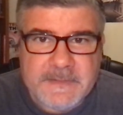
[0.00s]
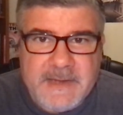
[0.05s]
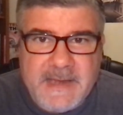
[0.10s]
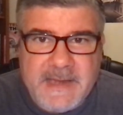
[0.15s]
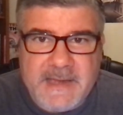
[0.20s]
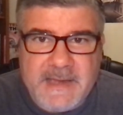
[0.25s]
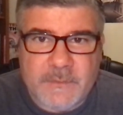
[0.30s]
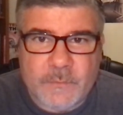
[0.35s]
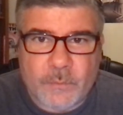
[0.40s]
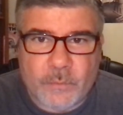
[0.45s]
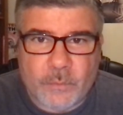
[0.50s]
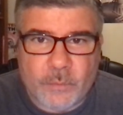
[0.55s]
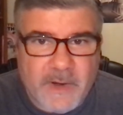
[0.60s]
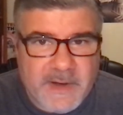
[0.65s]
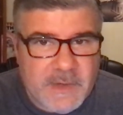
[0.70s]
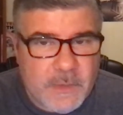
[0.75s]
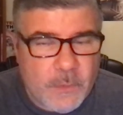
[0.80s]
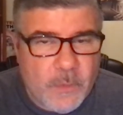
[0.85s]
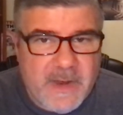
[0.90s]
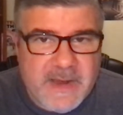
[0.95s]
And
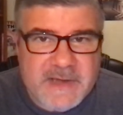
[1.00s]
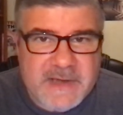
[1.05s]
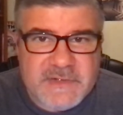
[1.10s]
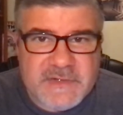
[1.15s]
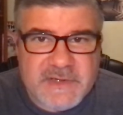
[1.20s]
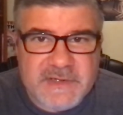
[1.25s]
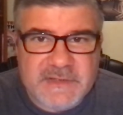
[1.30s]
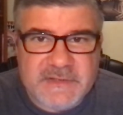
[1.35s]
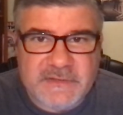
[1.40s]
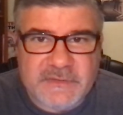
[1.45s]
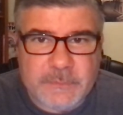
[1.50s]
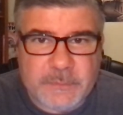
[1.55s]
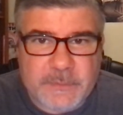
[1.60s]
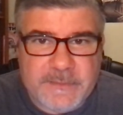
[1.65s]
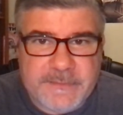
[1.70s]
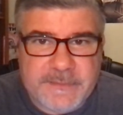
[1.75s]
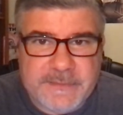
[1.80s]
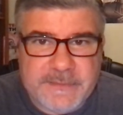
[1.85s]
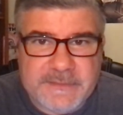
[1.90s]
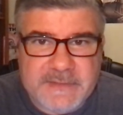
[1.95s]
right away in Genesis
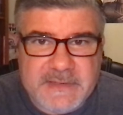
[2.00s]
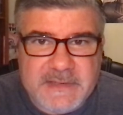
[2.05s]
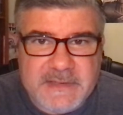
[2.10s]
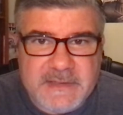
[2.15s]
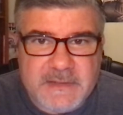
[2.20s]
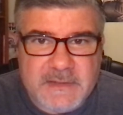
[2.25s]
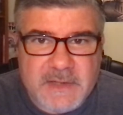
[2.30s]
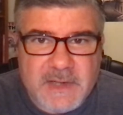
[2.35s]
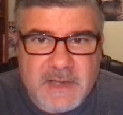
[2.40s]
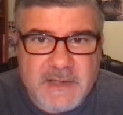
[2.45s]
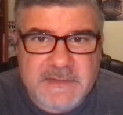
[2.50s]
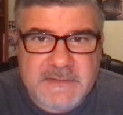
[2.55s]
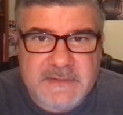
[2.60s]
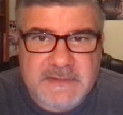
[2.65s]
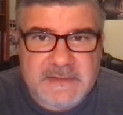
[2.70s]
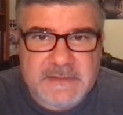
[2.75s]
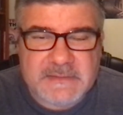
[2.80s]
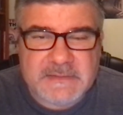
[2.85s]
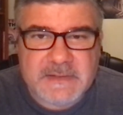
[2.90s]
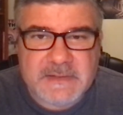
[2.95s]
3:15, God
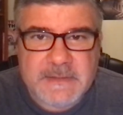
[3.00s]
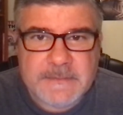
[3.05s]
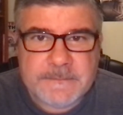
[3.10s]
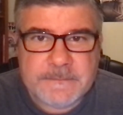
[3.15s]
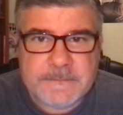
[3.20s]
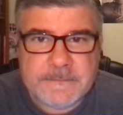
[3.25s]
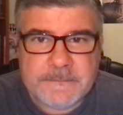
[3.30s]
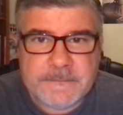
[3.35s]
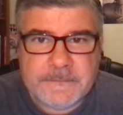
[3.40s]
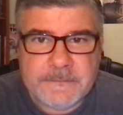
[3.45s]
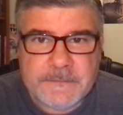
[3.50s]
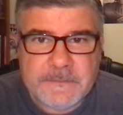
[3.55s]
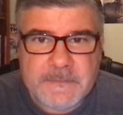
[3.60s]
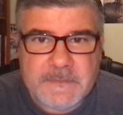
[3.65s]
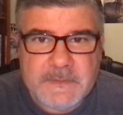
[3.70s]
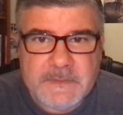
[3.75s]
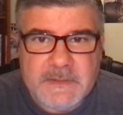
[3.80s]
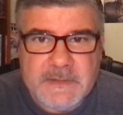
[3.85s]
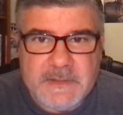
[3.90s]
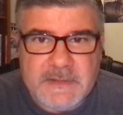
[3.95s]
says,
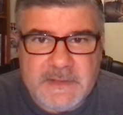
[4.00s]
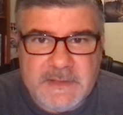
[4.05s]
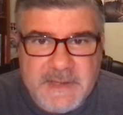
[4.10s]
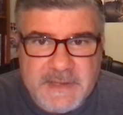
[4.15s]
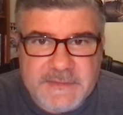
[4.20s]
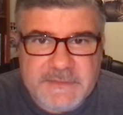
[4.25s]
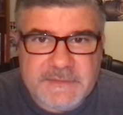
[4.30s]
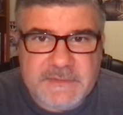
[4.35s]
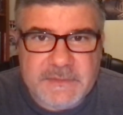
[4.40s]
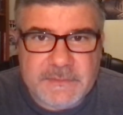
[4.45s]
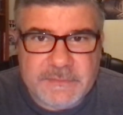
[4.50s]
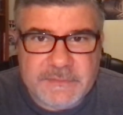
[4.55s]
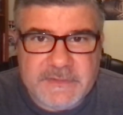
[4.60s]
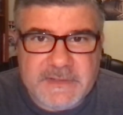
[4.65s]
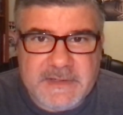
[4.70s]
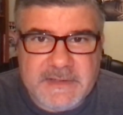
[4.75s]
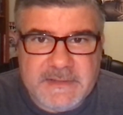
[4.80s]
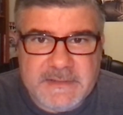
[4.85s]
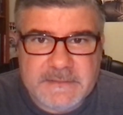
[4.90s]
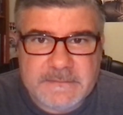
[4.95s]
"Yes, you've
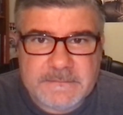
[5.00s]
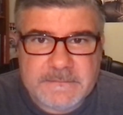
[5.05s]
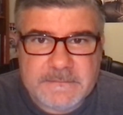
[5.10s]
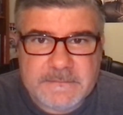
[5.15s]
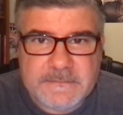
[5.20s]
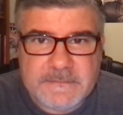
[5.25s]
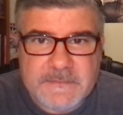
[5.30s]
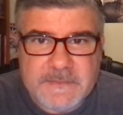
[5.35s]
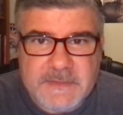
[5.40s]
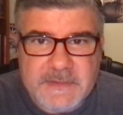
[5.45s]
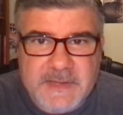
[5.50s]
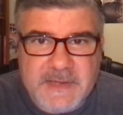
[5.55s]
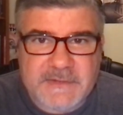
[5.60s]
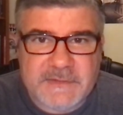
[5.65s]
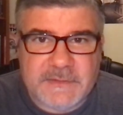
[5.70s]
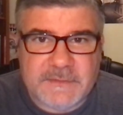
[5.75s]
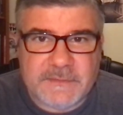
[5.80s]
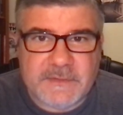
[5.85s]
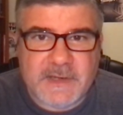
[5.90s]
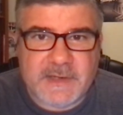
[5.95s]
sinned.
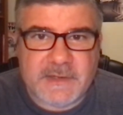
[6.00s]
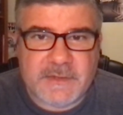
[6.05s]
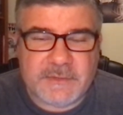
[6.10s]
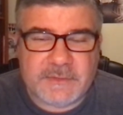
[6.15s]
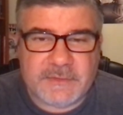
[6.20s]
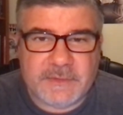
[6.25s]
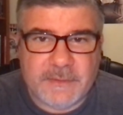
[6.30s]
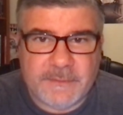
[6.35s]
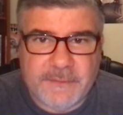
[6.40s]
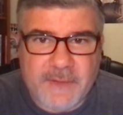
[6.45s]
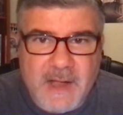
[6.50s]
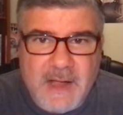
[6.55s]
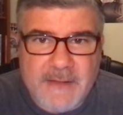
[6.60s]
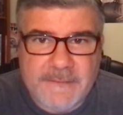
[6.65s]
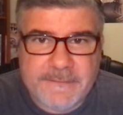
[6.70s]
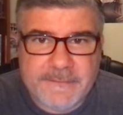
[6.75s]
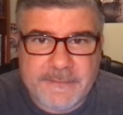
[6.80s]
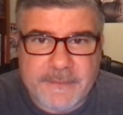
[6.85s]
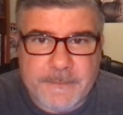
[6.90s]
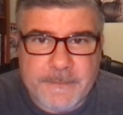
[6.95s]
Yes, you've cut yourself
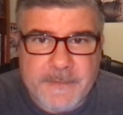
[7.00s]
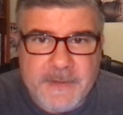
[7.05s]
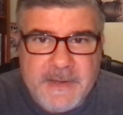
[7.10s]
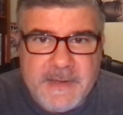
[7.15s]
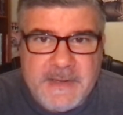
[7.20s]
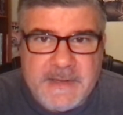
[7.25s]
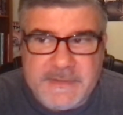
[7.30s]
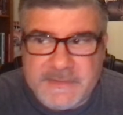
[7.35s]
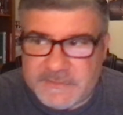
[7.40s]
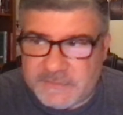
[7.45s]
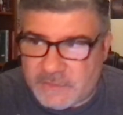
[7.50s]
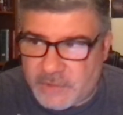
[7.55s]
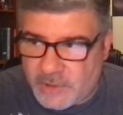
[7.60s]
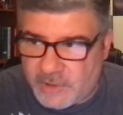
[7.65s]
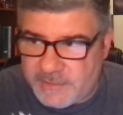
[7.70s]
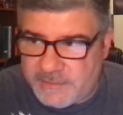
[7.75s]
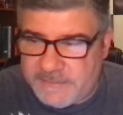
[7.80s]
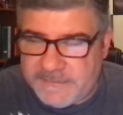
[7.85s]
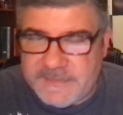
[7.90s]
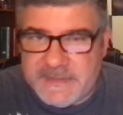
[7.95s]
off from this
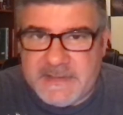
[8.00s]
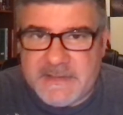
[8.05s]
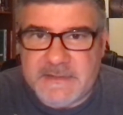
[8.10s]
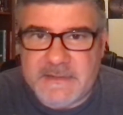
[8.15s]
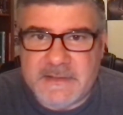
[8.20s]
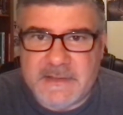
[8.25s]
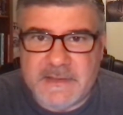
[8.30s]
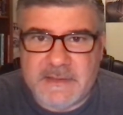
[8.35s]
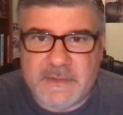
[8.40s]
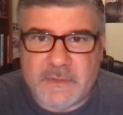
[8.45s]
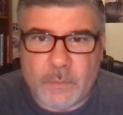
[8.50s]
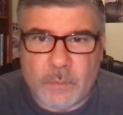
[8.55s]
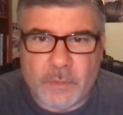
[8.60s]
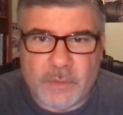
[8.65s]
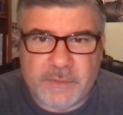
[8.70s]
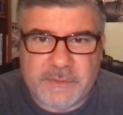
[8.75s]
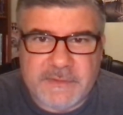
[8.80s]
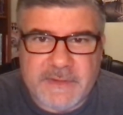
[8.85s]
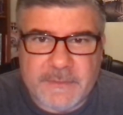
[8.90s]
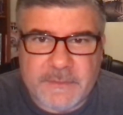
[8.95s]
garden of Eden and the
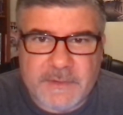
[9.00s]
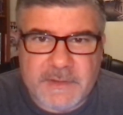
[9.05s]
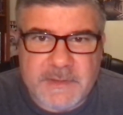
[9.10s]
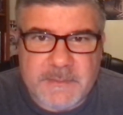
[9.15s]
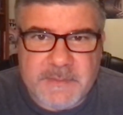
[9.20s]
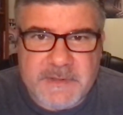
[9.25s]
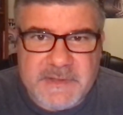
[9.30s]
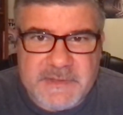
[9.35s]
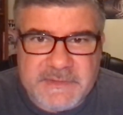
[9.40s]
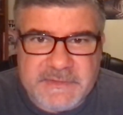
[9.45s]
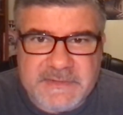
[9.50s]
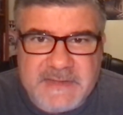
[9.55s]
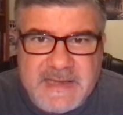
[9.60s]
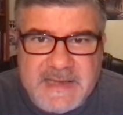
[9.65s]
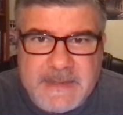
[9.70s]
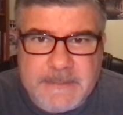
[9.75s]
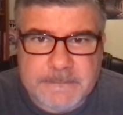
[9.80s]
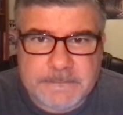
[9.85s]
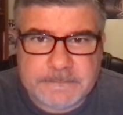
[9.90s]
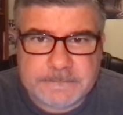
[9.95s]
world's never going to be the
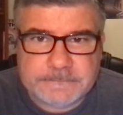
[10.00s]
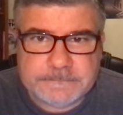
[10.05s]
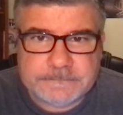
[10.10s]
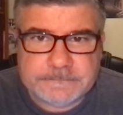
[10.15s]
same.